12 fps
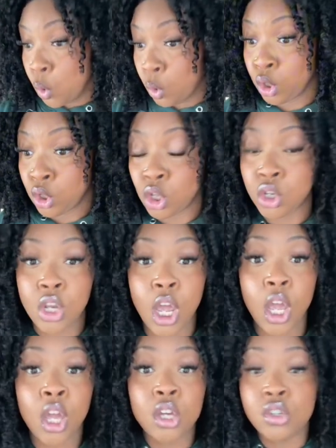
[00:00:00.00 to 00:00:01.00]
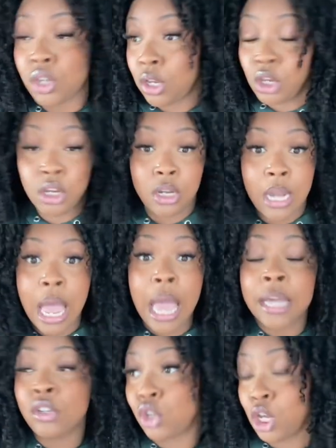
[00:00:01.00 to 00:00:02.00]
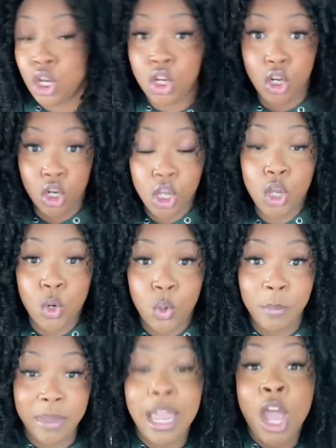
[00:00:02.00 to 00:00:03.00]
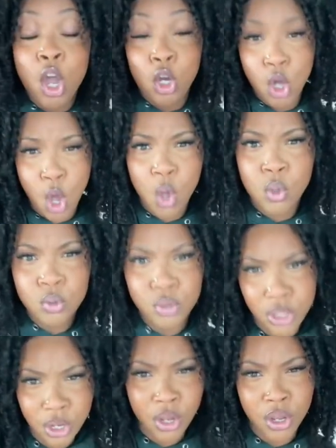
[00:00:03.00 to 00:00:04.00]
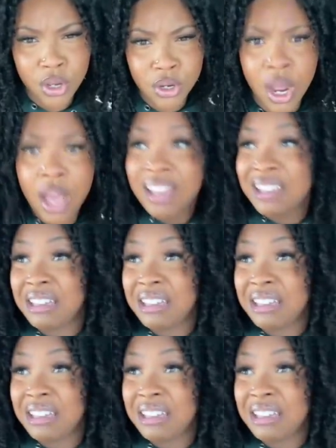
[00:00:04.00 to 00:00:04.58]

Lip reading: When your days and your nights get a little bit colder.